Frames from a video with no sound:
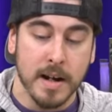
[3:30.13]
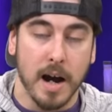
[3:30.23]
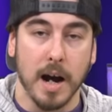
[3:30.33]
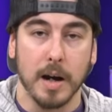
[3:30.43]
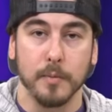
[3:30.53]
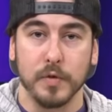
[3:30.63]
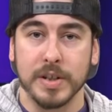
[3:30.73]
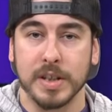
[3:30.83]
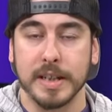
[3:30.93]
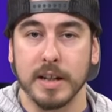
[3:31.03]
Um,
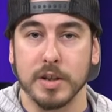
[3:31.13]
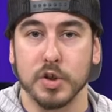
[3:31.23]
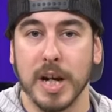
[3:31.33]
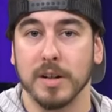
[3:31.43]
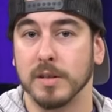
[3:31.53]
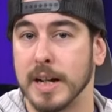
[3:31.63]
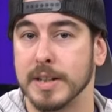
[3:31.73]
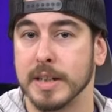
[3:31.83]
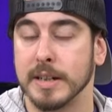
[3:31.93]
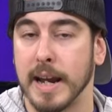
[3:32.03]
recently on the channel, I
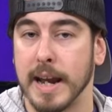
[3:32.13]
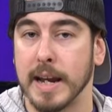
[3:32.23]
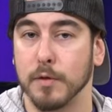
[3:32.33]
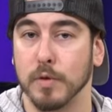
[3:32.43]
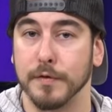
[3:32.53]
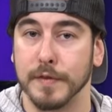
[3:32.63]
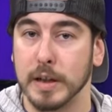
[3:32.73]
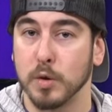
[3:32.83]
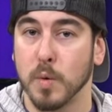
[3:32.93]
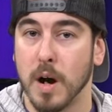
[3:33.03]
did a
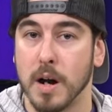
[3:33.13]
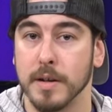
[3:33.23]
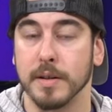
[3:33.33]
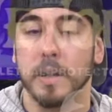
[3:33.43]
review on